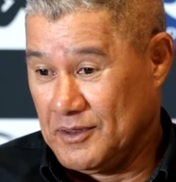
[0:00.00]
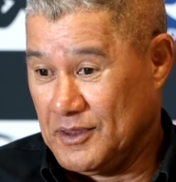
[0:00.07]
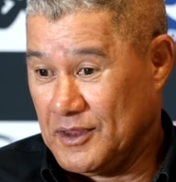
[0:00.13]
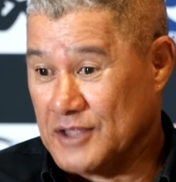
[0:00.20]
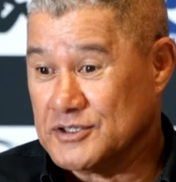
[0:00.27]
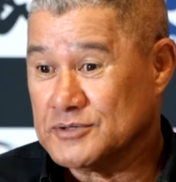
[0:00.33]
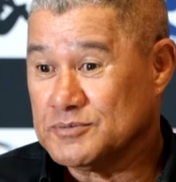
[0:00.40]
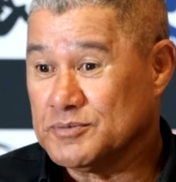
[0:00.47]

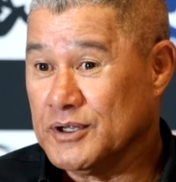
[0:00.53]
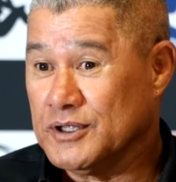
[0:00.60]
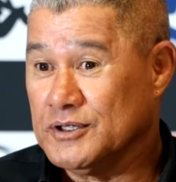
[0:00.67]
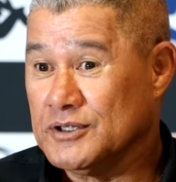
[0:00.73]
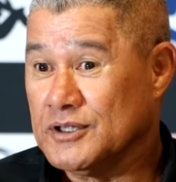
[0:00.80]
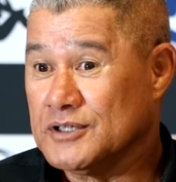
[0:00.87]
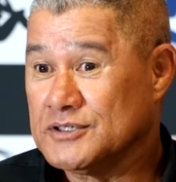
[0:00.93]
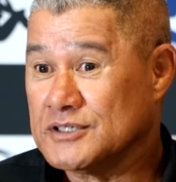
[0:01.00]
They just
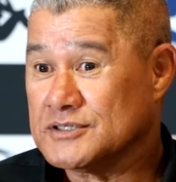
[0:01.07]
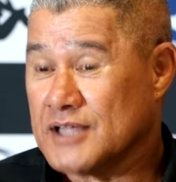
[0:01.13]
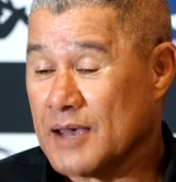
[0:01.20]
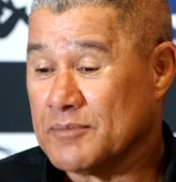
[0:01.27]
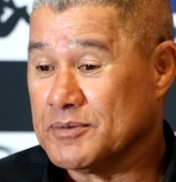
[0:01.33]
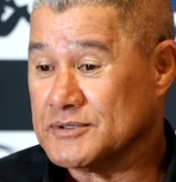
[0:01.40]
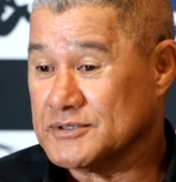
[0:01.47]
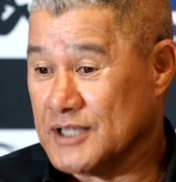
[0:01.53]
bring, it just
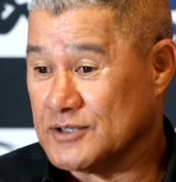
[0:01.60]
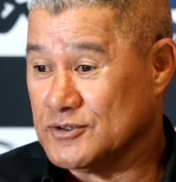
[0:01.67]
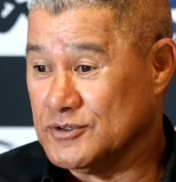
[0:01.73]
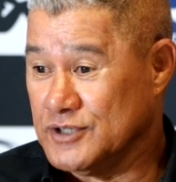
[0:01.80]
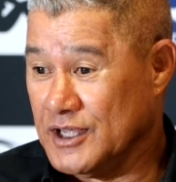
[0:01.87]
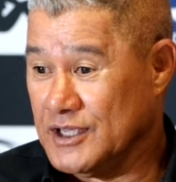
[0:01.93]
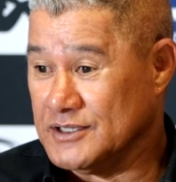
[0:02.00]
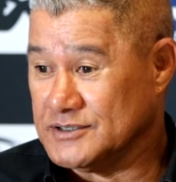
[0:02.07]
happens that
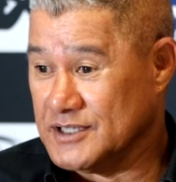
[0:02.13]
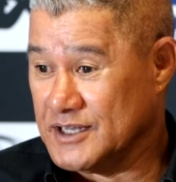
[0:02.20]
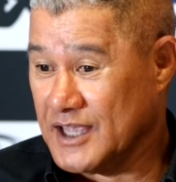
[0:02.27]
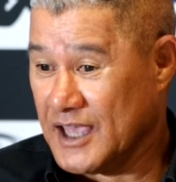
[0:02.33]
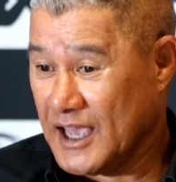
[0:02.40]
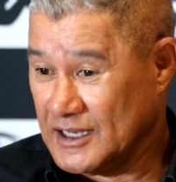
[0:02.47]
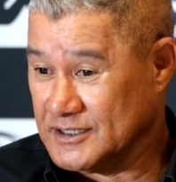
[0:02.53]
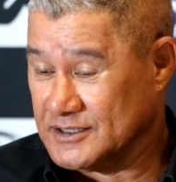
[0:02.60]
today is the
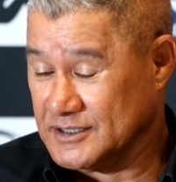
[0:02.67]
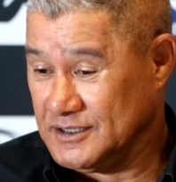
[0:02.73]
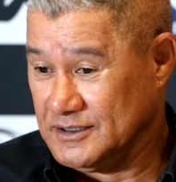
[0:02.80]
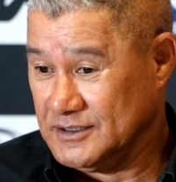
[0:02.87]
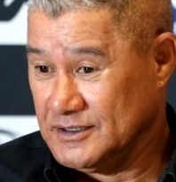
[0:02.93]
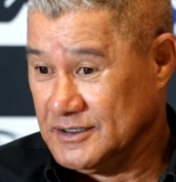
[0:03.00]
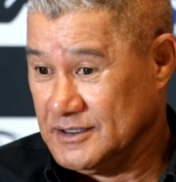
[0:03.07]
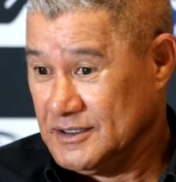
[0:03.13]
reality
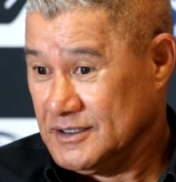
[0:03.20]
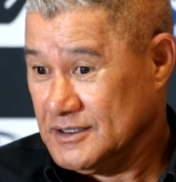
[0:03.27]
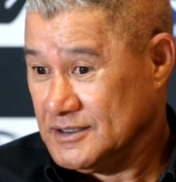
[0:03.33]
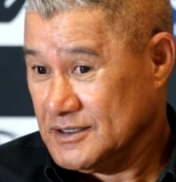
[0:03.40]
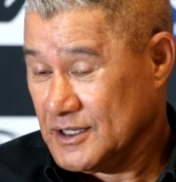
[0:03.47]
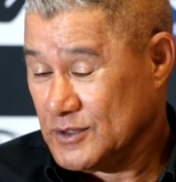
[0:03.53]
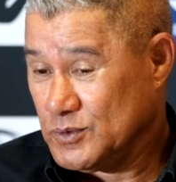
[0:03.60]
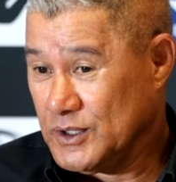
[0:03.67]

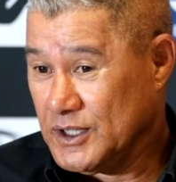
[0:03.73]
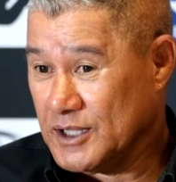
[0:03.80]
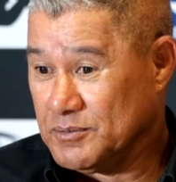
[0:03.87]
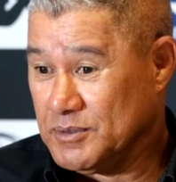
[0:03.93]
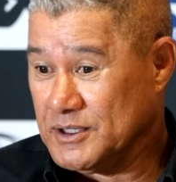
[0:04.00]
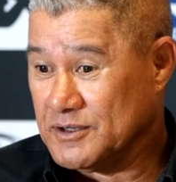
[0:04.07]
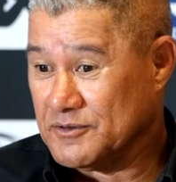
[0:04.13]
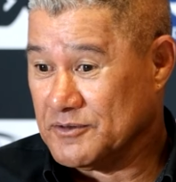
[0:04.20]
that we get
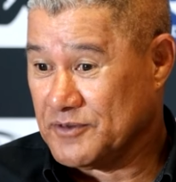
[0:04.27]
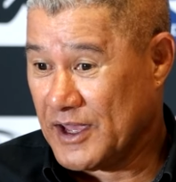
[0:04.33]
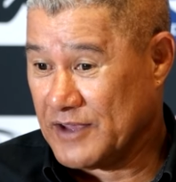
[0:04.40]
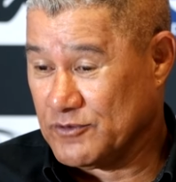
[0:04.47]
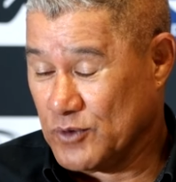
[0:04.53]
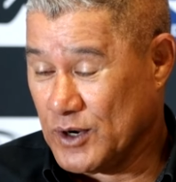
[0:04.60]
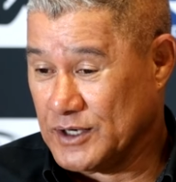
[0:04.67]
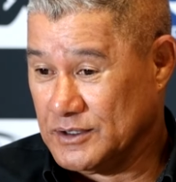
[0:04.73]
beaten
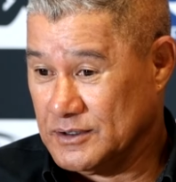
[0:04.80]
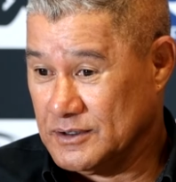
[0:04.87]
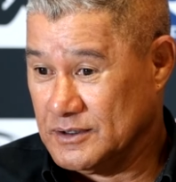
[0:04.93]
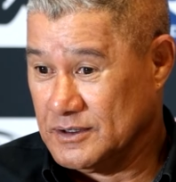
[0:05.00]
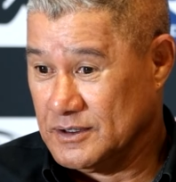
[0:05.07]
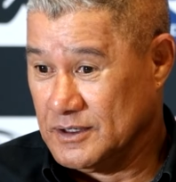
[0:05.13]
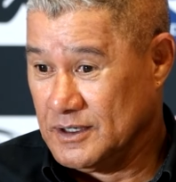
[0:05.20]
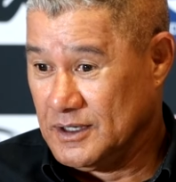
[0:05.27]
5-1.
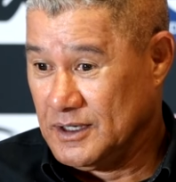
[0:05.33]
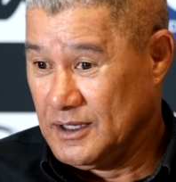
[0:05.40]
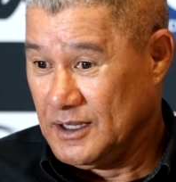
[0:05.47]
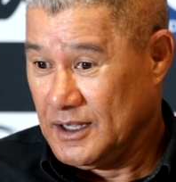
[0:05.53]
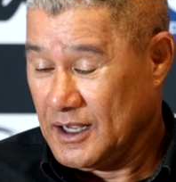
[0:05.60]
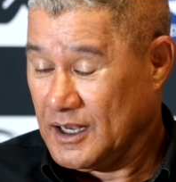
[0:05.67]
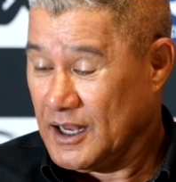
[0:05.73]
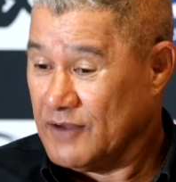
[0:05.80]

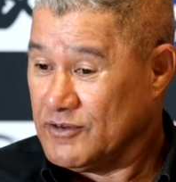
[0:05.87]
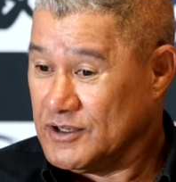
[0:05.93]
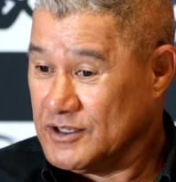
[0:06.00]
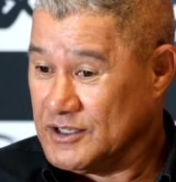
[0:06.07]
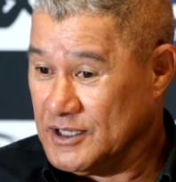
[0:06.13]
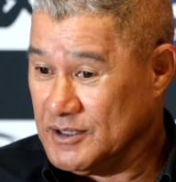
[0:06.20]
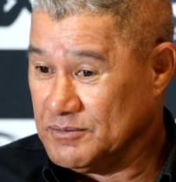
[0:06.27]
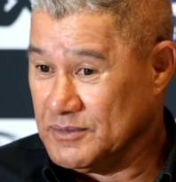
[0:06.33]
And every
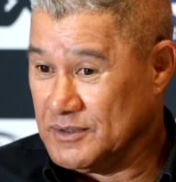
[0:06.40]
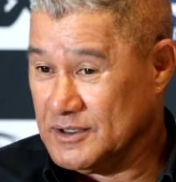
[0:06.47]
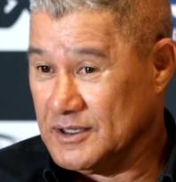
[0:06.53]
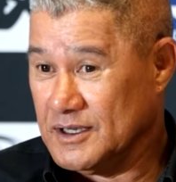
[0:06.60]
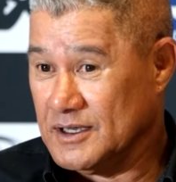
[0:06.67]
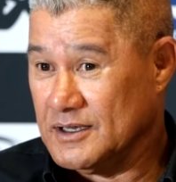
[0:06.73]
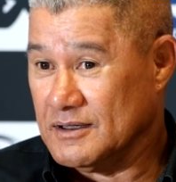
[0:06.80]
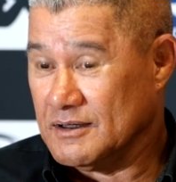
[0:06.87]
team,
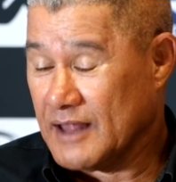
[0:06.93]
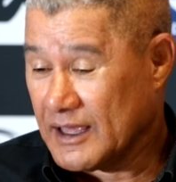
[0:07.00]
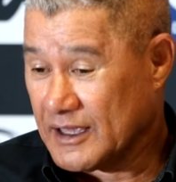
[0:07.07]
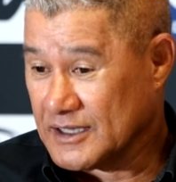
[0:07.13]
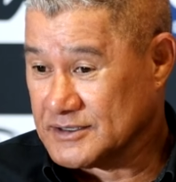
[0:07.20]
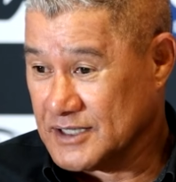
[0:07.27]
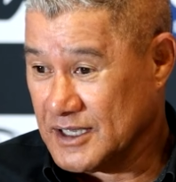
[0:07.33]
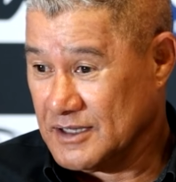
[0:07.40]
like
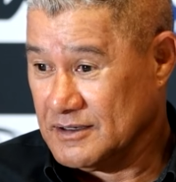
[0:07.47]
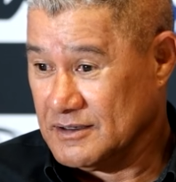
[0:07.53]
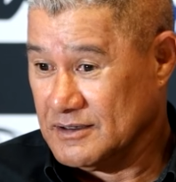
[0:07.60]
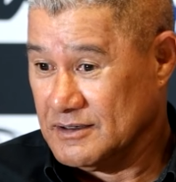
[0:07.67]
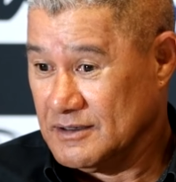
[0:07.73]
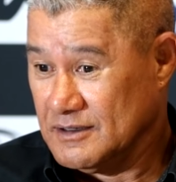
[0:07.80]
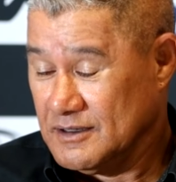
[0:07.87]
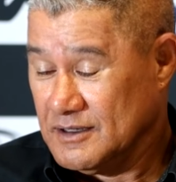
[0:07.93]
I say,
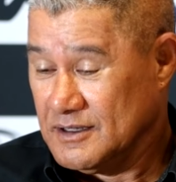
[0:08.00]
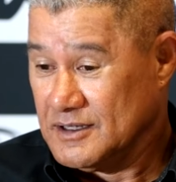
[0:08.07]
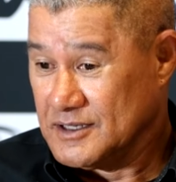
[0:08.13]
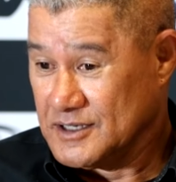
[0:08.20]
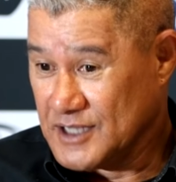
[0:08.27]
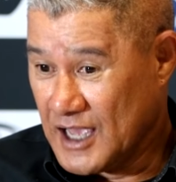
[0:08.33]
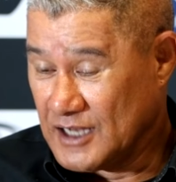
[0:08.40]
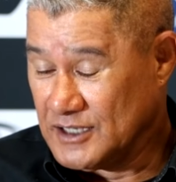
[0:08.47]

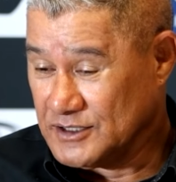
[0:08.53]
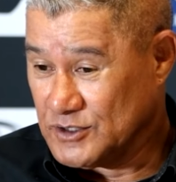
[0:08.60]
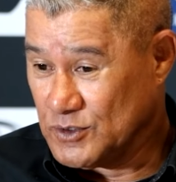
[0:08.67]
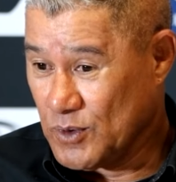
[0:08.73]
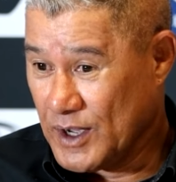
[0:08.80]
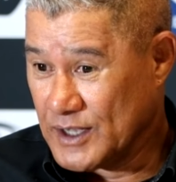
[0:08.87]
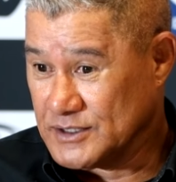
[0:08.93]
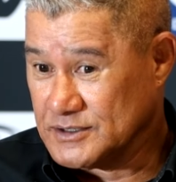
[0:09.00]

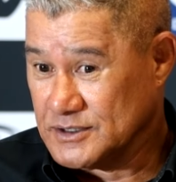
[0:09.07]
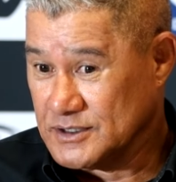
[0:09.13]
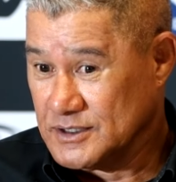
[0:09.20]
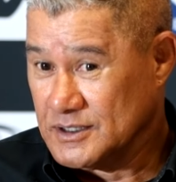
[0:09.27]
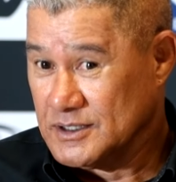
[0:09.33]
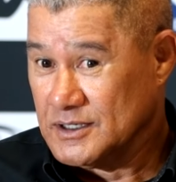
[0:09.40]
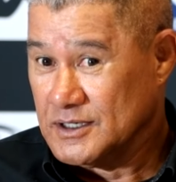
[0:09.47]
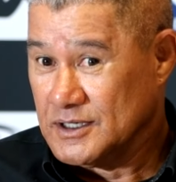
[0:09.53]
reality-wise,
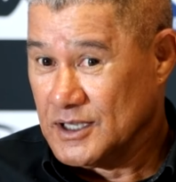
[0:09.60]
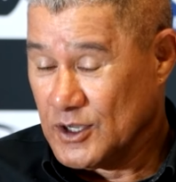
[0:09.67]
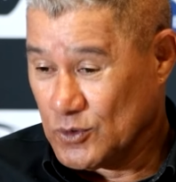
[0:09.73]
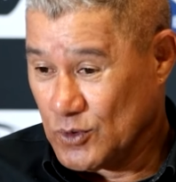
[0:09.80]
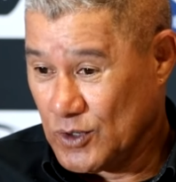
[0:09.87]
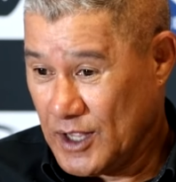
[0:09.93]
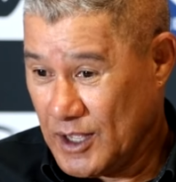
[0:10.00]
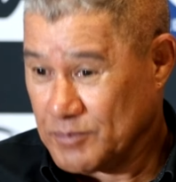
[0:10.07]
it
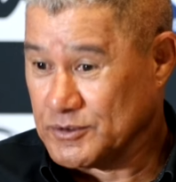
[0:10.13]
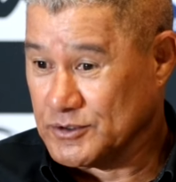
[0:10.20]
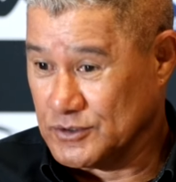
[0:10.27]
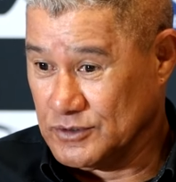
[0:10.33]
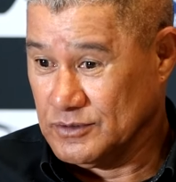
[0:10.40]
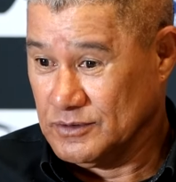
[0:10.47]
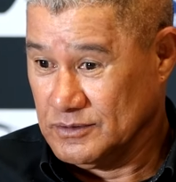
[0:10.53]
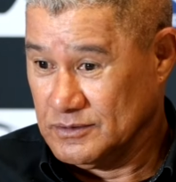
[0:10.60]
will happen to
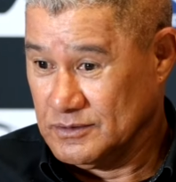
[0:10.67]
you.